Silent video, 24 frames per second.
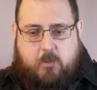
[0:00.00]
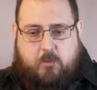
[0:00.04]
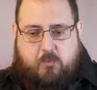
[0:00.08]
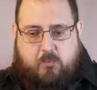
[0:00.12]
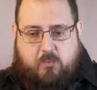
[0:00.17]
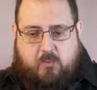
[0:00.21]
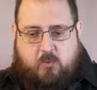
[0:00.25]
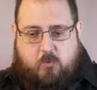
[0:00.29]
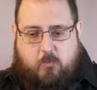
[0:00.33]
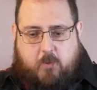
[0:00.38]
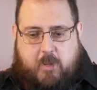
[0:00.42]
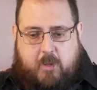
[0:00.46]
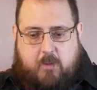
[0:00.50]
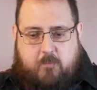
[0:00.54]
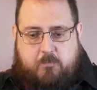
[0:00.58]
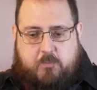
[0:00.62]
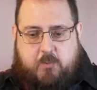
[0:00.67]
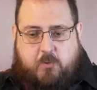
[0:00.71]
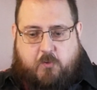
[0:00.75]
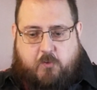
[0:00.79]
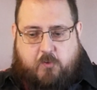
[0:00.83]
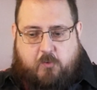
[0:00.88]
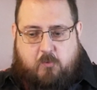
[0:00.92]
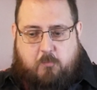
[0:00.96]
So you have
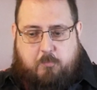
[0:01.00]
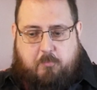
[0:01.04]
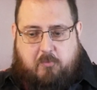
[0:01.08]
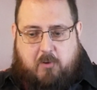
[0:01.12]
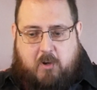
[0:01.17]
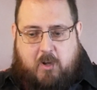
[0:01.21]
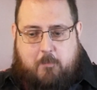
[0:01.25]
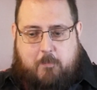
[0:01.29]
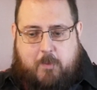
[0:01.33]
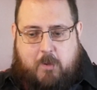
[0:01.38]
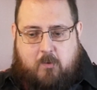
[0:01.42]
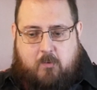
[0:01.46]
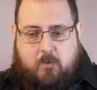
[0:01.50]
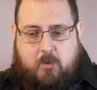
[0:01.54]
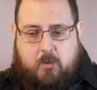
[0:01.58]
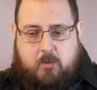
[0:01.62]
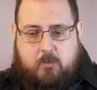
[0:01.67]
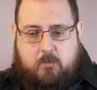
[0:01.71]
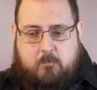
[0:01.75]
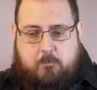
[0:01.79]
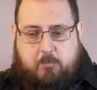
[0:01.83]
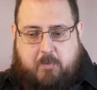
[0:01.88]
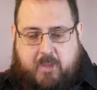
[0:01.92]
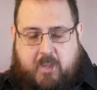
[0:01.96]
the two
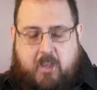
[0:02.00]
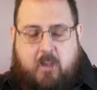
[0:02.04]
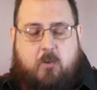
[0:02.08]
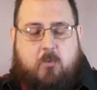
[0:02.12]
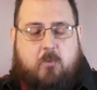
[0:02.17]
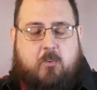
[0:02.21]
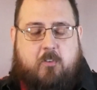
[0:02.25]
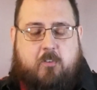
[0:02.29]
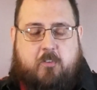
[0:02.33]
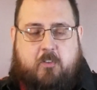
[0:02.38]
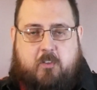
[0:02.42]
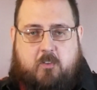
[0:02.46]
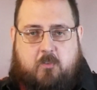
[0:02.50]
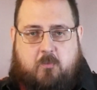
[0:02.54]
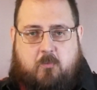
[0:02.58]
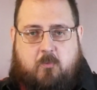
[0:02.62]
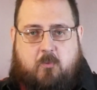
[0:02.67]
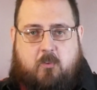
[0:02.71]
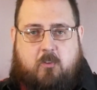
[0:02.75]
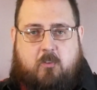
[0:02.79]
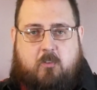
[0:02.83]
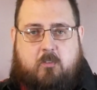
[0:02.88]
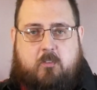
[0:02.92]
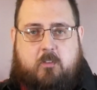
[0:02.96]
primary powers in the
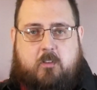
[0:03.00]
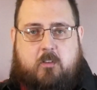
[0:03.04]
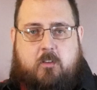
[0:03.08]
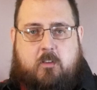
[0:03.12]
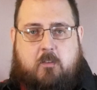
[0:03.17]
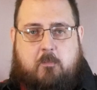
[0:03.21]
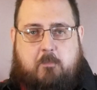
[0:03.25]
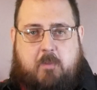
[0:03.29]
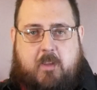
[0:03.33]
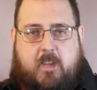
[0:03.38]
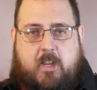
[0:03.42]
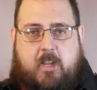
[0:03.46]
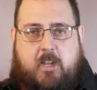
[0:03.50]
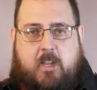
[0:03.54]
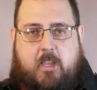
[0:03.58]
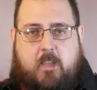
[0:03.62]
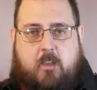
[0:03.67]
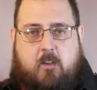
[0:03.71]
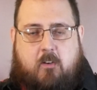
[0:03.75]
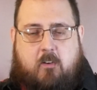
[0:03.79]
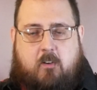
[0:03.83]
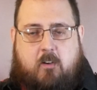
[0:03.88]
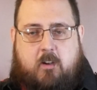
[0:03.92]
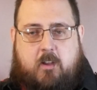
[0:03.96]
world
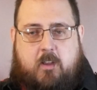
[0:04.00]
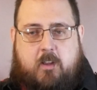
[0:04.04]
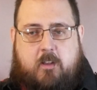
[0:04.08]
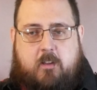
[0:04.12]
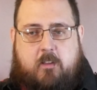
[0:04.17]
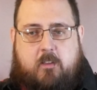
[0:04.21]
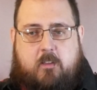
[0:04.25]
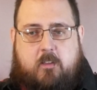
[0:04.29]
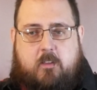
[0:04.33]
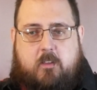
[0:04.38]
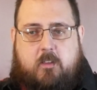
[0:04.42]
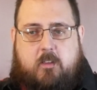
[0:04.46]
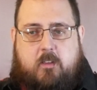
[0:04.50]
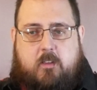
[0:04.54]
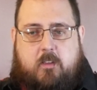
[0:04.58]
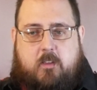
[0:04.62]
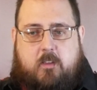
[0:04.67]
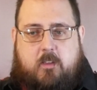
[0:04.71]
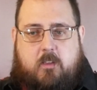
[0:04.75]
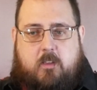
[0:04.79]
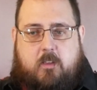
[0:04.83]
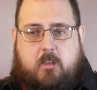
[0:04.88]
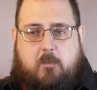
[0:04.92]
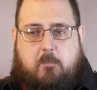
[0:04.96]
competing on
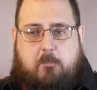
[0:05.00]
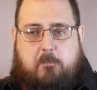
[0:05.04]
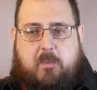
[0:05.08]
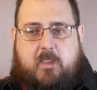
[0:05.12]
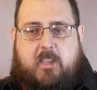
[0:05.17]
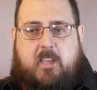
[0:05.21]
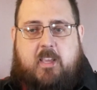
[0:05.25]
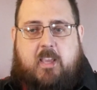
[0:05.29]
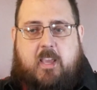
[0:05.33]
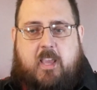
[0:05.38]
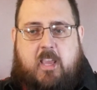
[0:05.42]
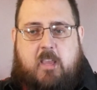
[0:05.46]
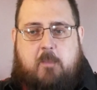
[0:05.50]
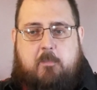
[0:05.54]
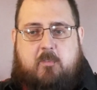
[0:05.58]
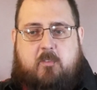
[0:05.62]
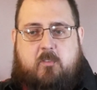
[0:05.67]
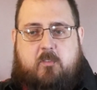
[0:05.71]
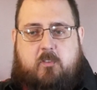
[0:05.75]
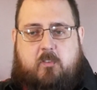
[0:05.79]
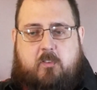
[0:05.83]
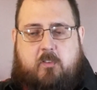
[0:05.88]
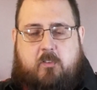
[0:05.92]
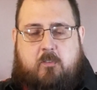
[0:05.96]
being
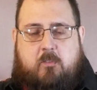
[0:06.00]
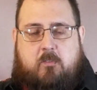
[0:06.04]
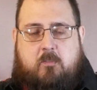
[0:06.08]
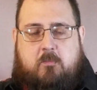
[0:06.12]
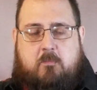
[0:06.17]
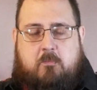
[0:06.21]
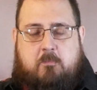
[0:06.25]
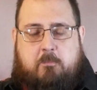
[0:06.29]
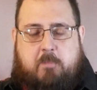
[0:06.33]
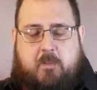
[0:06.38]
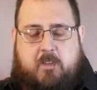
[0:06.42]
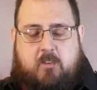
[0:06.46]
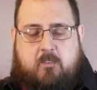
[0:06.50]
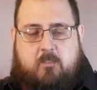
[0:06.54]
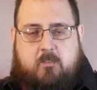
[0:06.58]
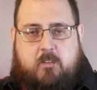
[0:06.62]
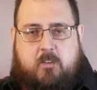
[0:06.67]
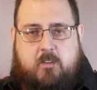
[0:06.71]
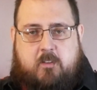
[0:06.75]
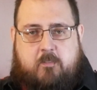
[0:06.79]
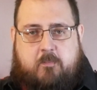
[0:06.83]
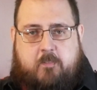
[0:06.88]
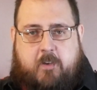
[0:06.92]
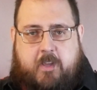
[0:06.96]
able to
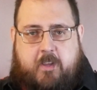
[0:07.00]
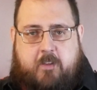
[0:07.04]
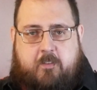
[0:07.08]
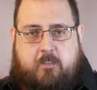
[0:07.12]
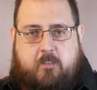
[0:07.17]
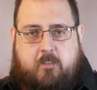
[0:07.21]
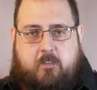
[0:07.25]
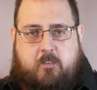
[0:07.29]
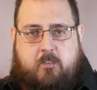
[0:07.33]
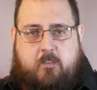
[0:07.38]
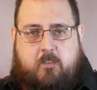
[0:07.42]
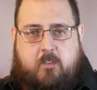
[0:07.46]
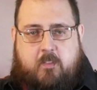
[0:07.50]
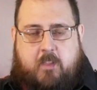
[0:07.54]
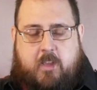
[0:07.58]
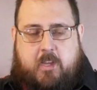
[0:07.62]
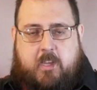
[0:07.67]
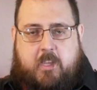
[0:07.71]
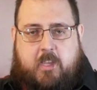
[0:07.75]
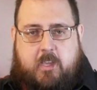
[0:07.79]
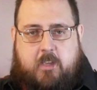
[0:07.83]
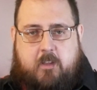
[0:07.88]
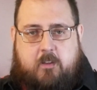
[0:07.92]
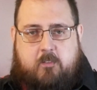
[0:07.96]
build devices
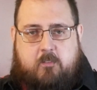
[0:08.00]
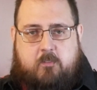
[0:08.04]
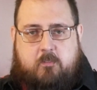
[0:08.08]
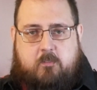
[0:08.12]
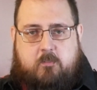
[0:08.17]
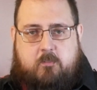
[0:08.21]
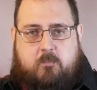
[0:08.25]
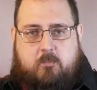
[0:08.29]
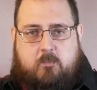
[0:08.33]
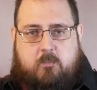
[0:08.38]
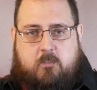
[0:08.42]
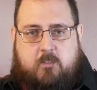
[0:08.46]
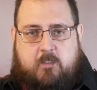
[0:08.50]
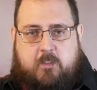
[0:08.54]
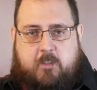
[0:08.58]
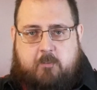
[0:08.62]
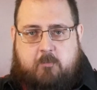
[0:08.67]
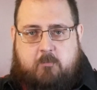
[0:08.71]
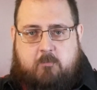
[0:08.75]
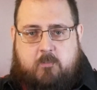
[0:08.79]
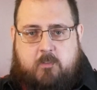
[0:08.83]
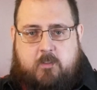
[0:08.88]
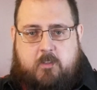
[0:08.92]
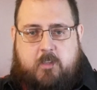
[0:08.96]
that can
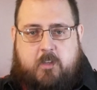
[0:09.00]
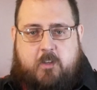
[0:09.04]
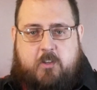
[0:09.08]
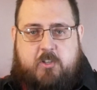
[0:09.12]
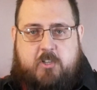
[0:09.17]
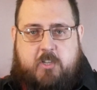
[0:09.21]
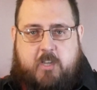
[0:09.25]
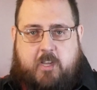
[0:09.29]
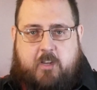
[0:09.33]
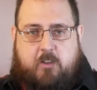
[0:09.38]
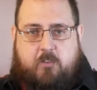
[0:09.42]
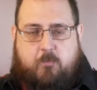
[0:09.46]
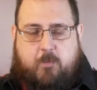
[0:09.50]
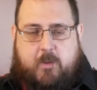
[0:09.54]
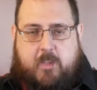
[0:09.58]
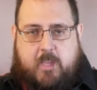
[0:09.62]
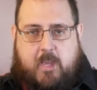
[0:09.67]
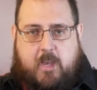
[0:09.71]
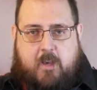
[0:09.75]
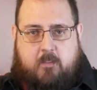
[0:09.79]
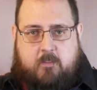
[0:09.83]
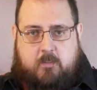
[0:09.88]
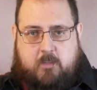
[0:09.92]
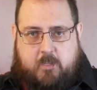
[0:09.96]
literally change
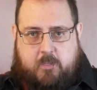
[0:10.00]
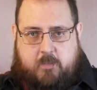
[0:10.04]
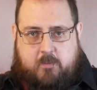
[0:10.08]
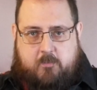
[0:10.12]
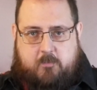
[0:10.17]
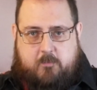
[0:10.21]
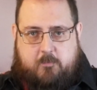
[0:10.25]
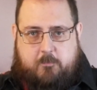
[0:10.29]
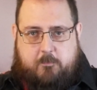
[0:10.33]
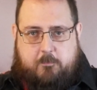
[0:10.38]
reality.